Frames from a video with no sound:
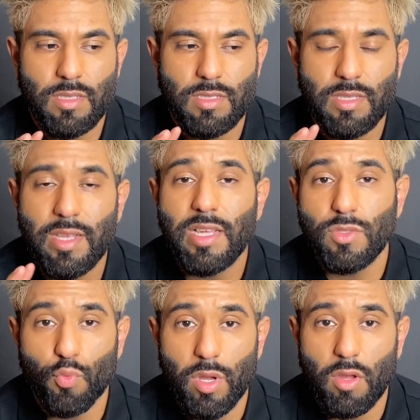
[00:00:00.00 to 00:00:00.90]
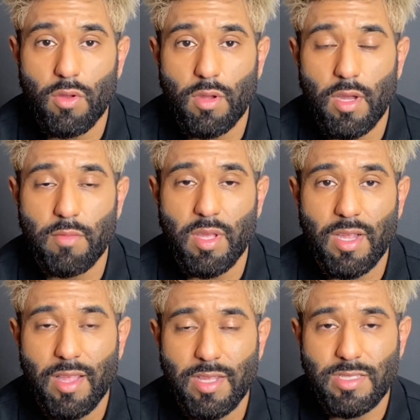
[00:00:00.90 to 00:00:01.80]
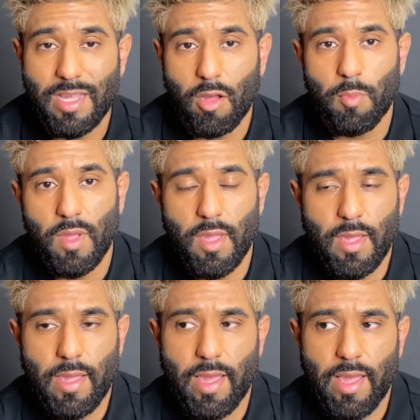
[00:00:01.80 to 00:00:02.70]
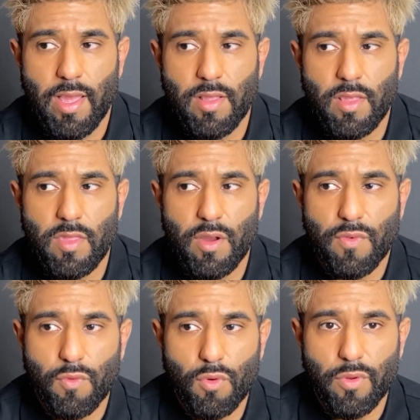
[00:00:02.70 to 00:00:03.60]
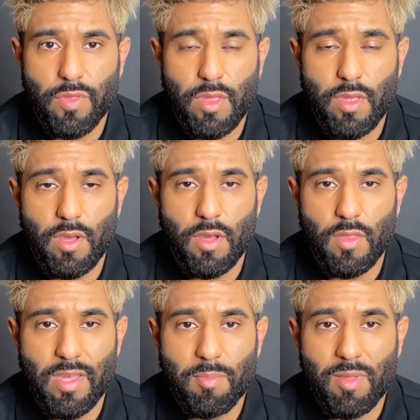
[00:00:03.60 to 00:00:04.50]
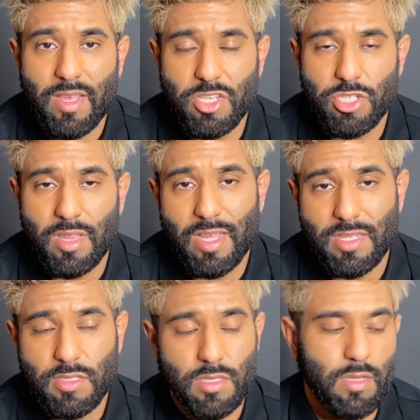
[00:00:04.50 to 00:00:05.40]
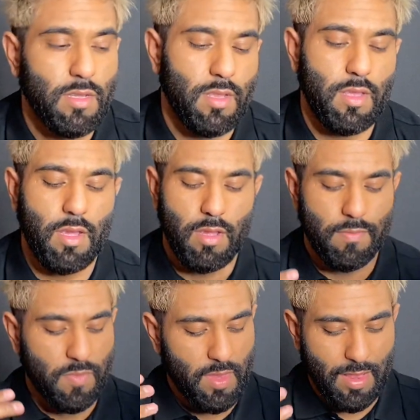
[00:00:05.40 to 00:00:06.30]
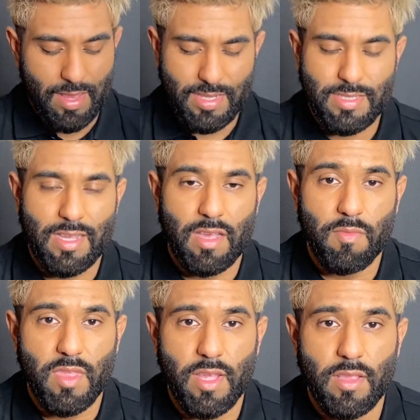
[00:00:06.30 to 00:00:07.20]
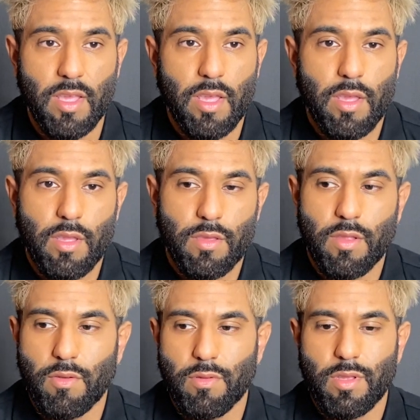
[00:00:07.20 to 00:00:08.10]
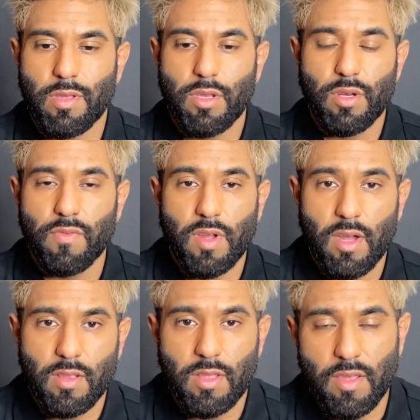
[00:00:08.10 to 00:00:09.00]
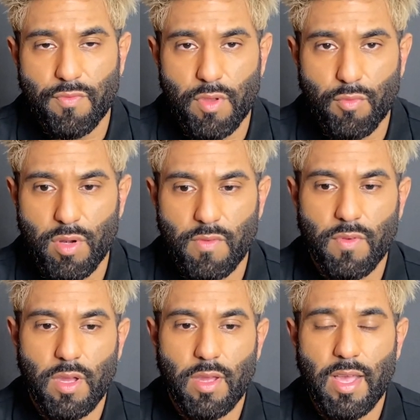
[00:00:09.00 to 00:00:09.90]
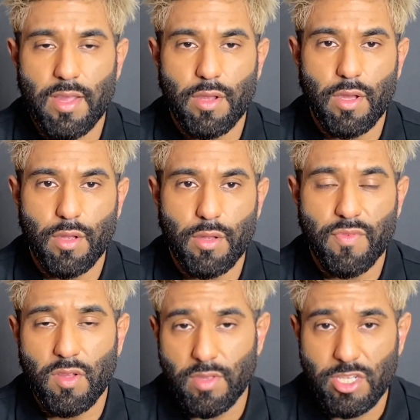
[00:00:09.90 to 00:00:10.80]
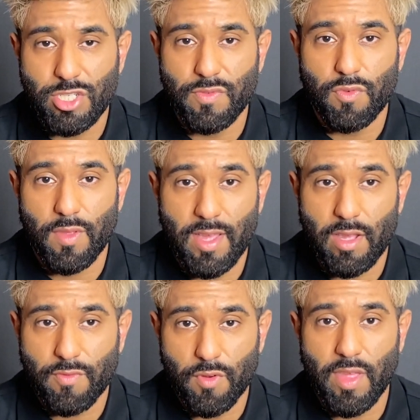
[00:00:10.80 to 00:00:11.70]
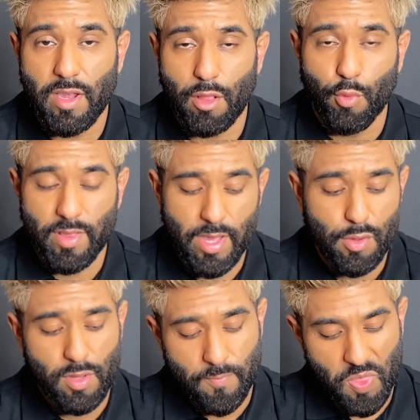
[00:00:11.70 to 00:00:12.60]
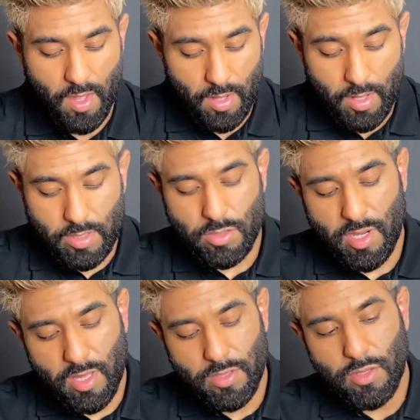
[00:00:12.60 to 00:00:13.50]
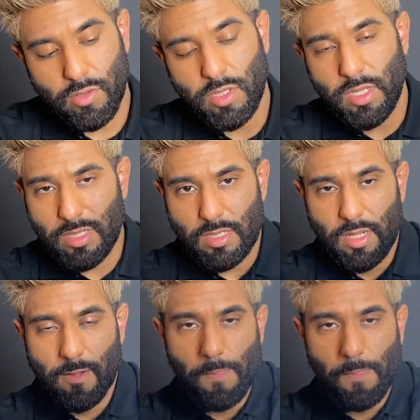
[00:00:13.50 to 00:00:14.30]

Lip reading: stick as well on my client's scalp, and therefore the application lasts less time than it could have gone if we would have had a good foundation for that glue in that unit. So I like to use this.